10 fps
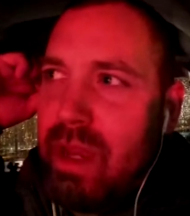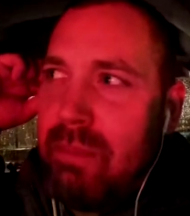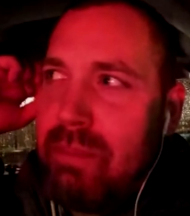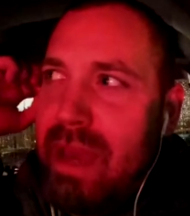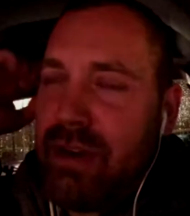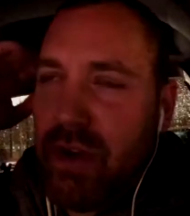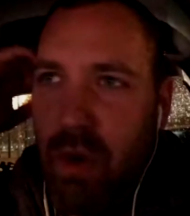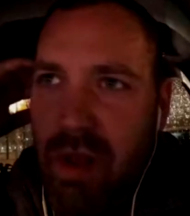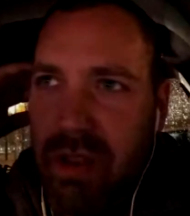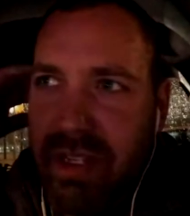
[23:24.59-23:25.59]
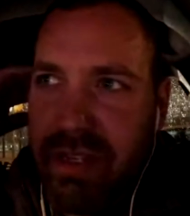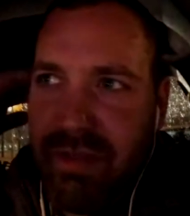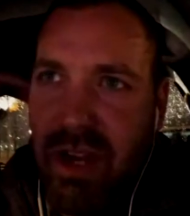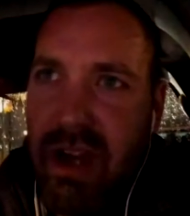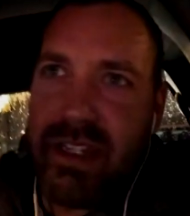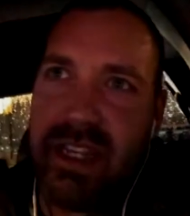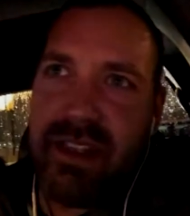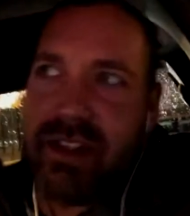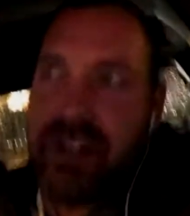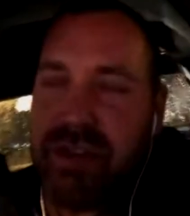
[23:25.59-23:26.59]
a better quality of
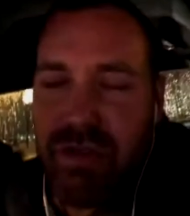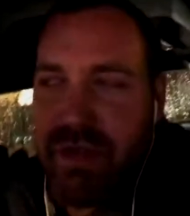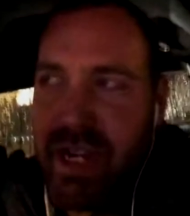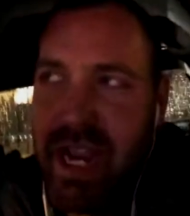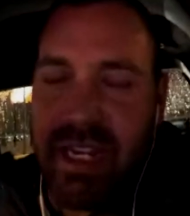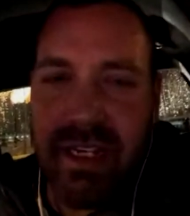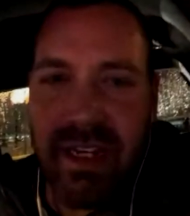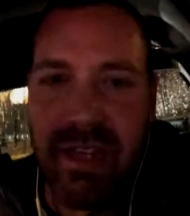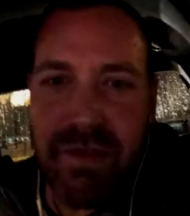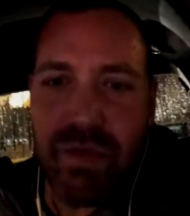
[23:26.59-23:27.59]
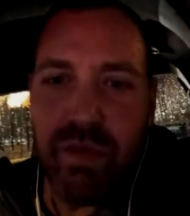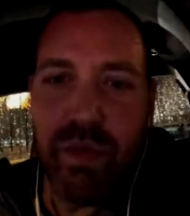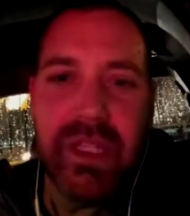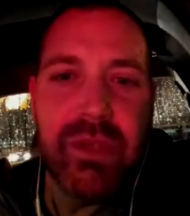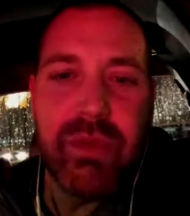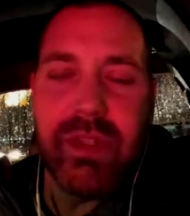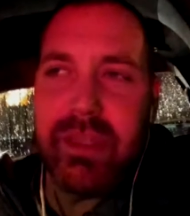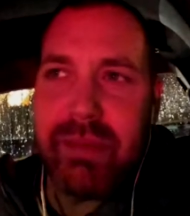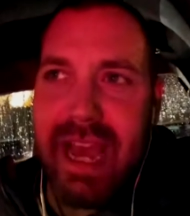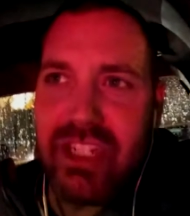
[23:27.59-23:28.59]
content that you're creating if you're really, really
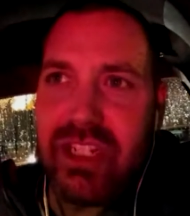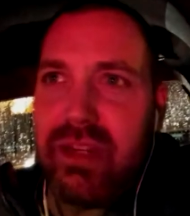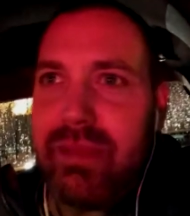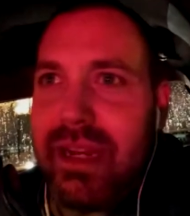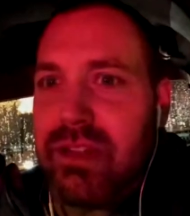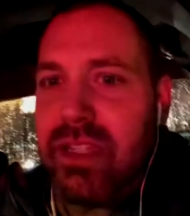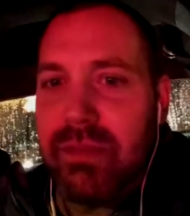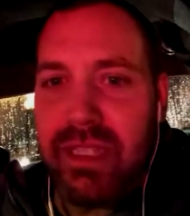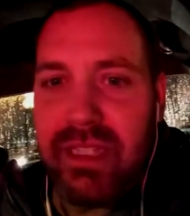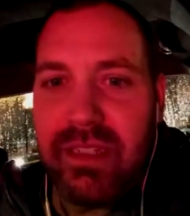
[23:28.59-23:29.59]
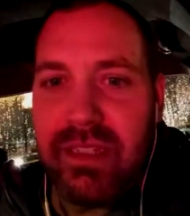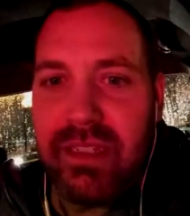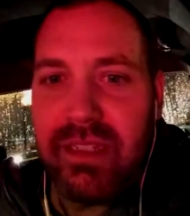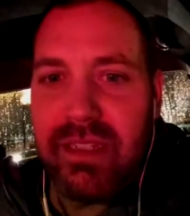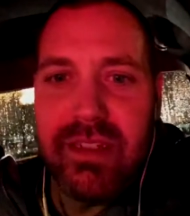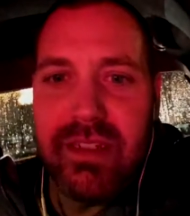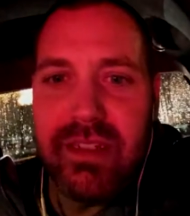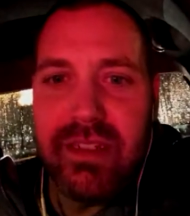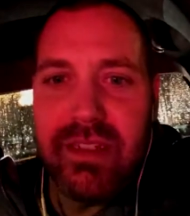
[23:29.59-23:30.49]
passionate about something. So,